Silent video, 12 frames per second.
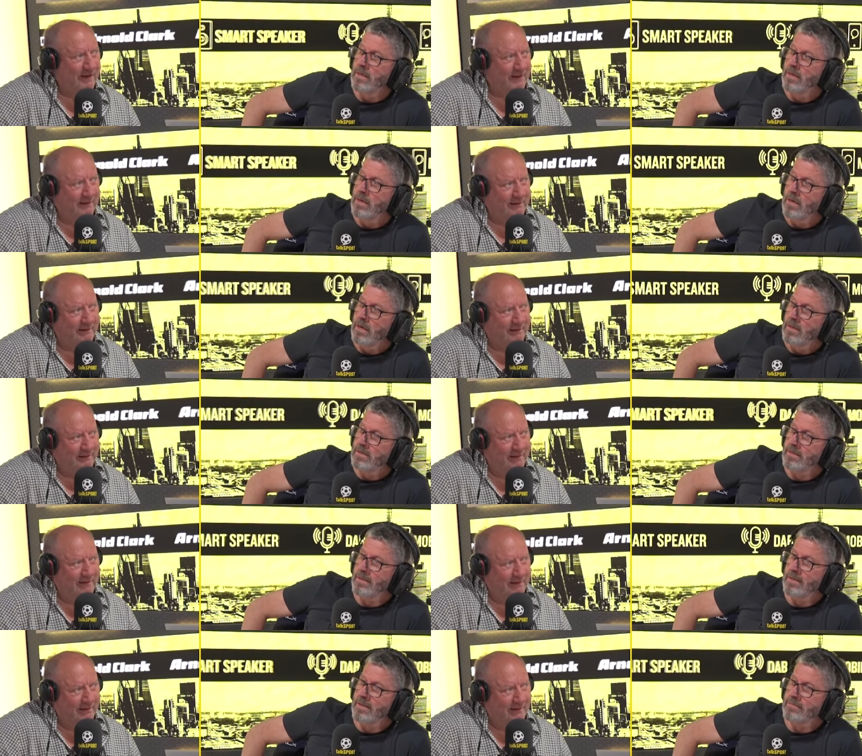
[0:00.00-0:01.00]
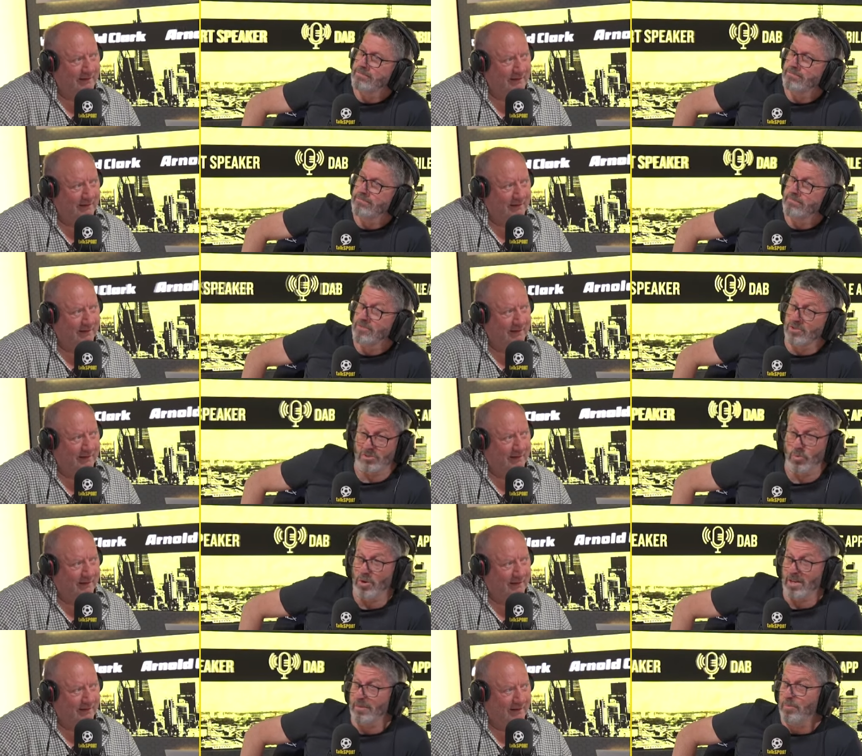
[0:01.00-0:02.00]
Speaker 1: Ah. And uh,
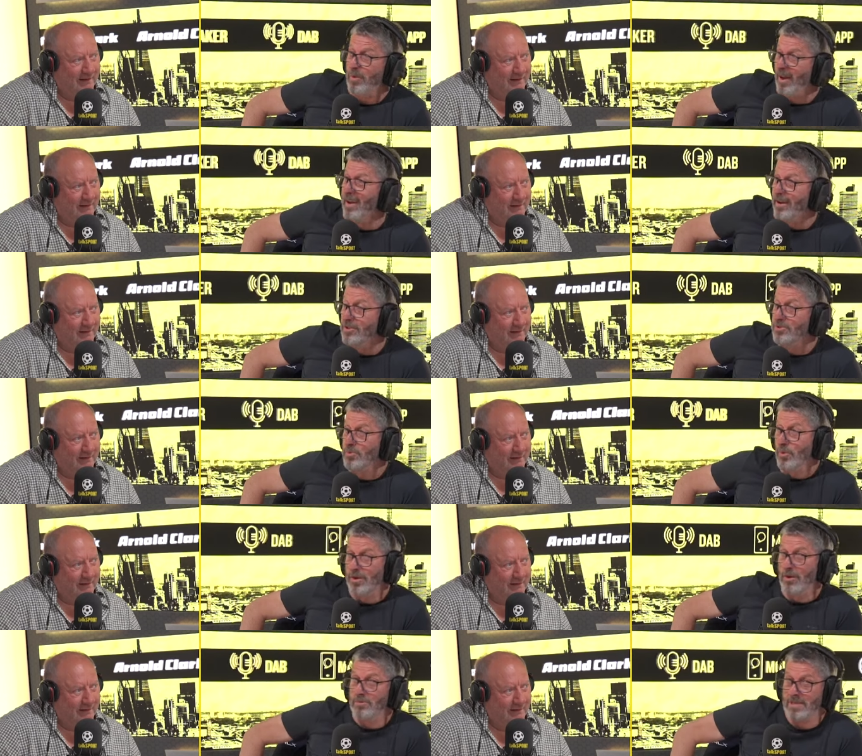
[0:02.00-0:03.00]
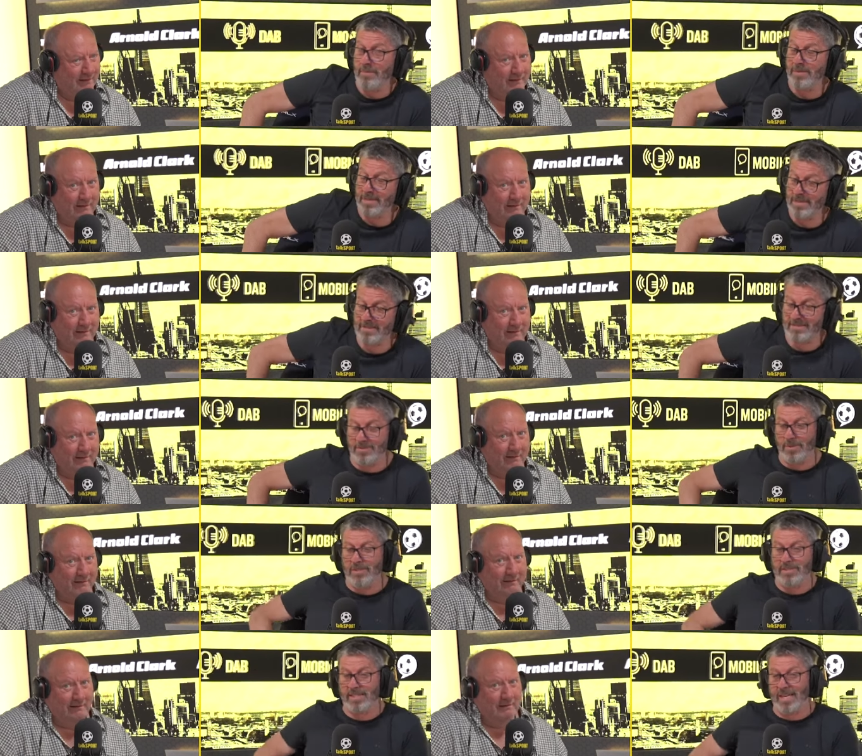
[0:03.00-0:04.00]
just wanted to play. I just wanted, I was happy to
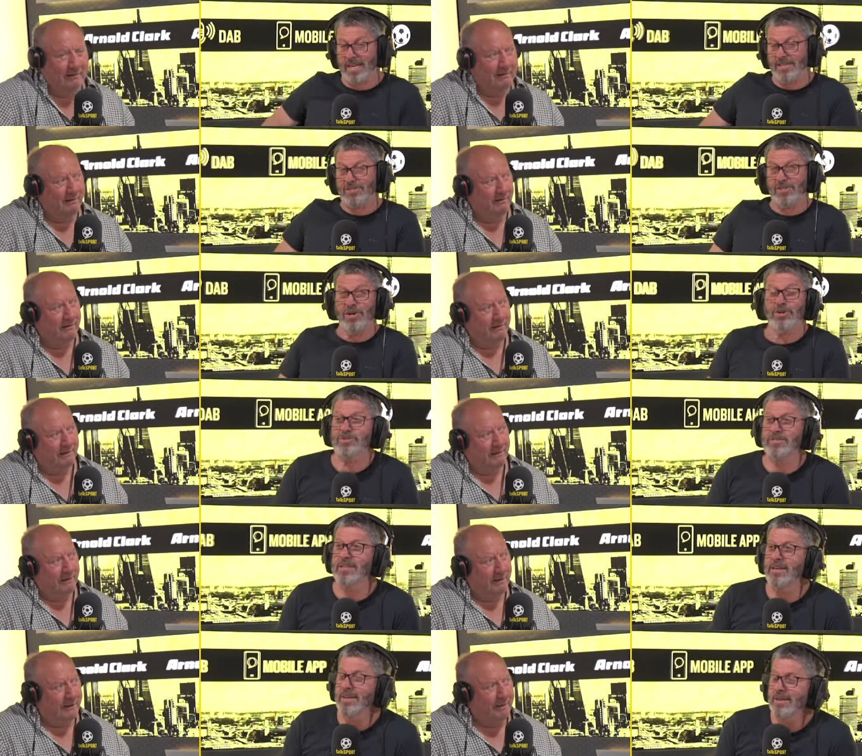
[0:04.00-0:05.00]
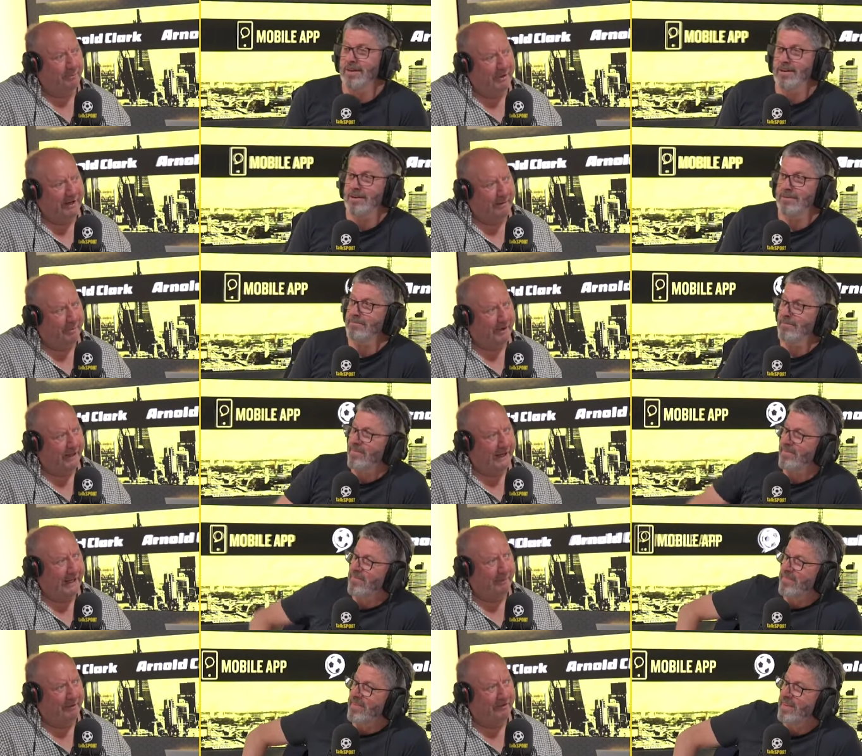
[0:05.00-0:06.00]
to, uh, to get a chance. And then Brenda um,
Speaker 2: Britton
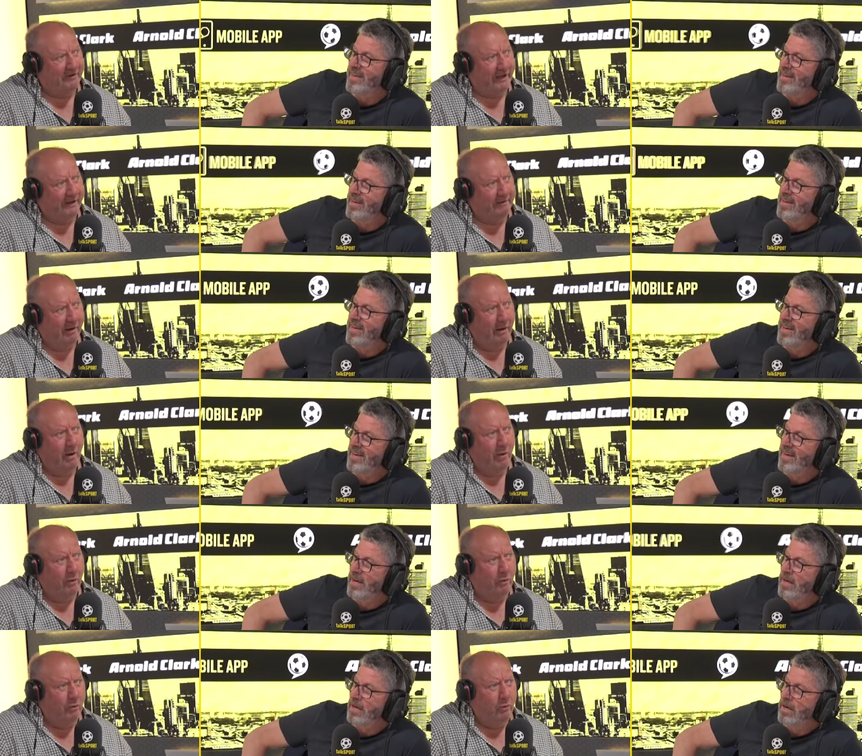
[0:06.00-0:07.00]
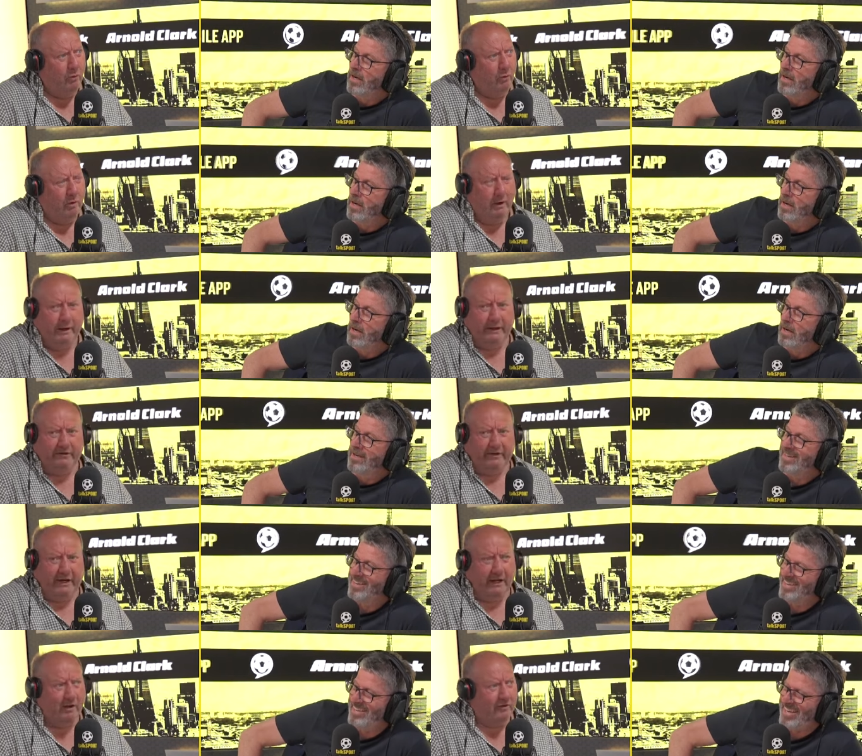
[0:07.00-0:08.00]
Gabby said, Ooh, he
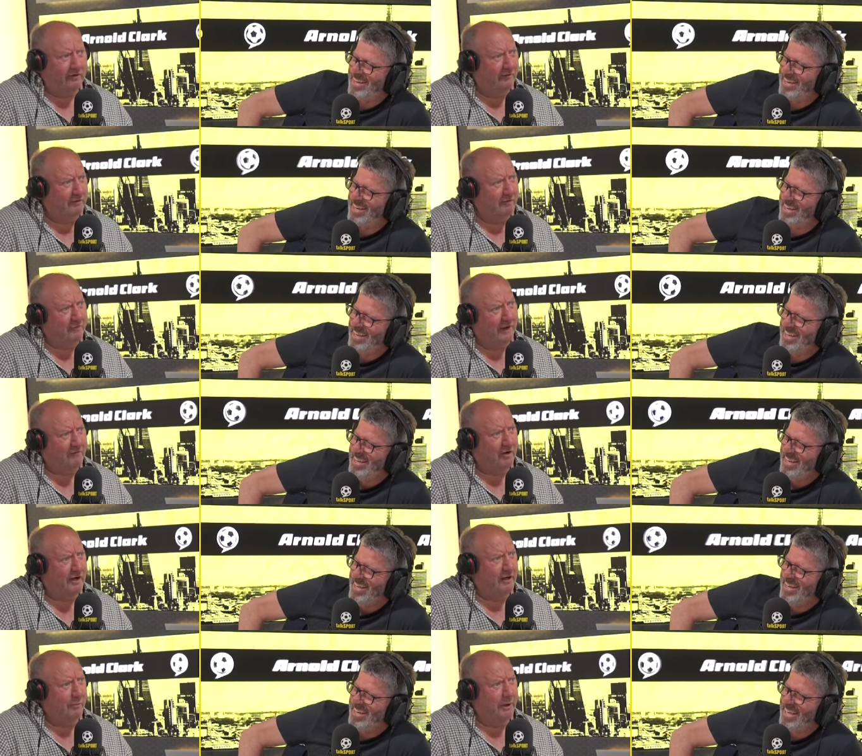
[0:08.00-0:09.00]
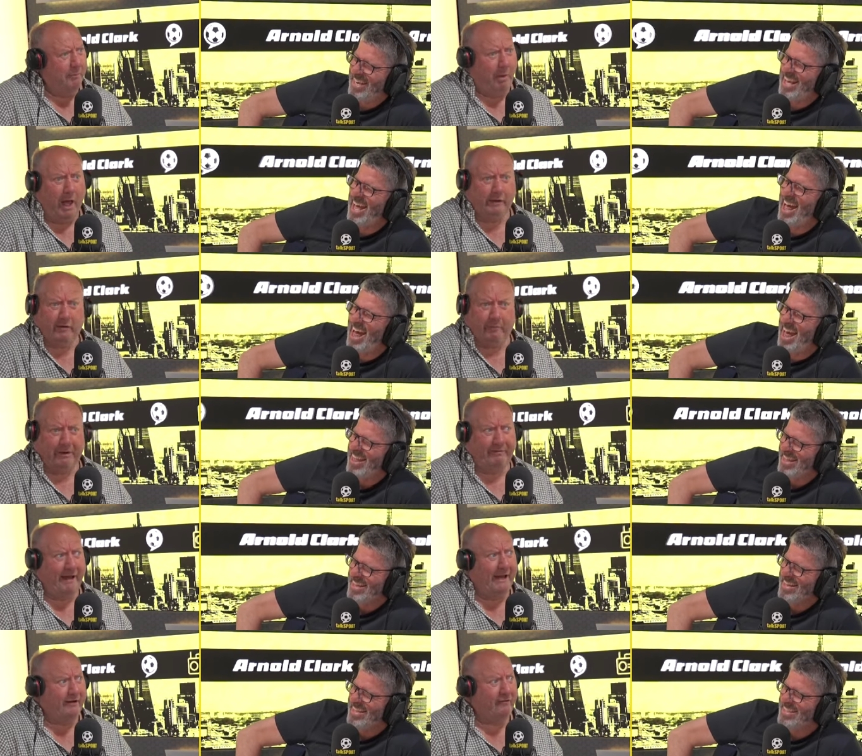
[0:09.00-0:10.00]
said, I got 75 grand a week, but I had to pay
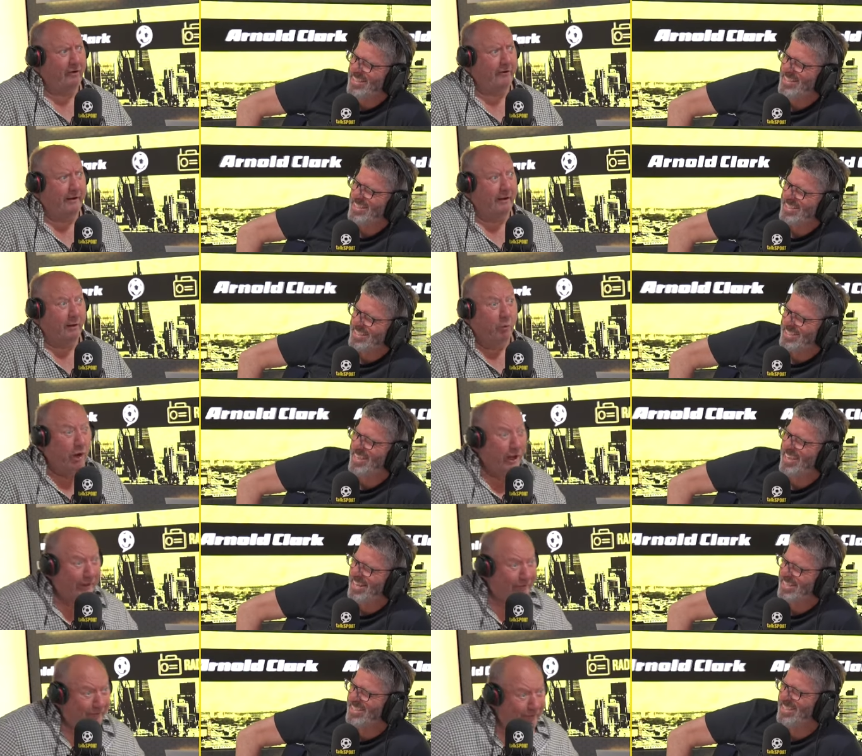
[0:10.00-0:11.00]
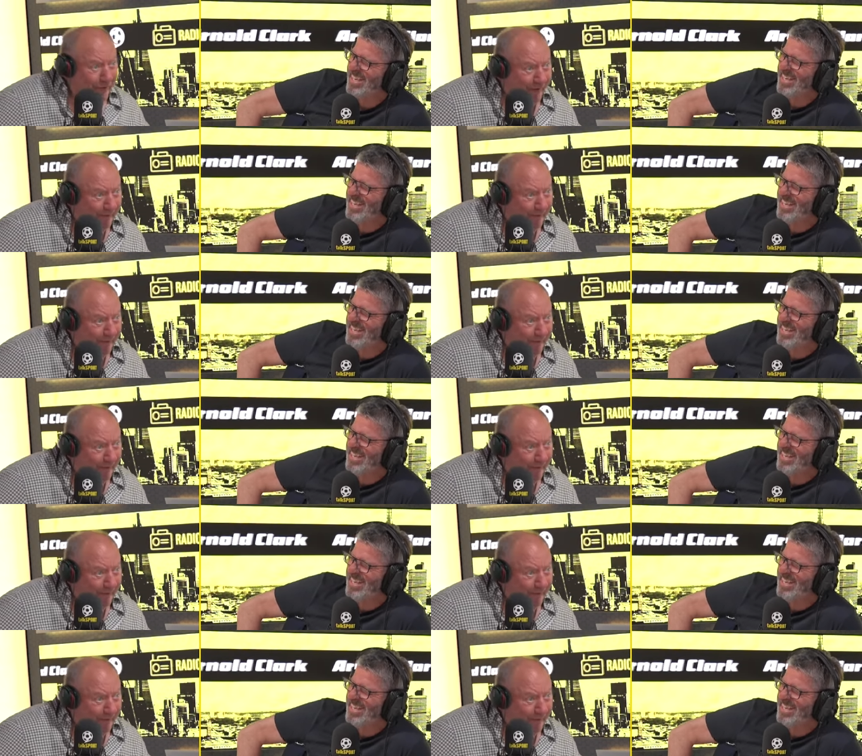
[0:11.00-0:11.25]
tax on it. What?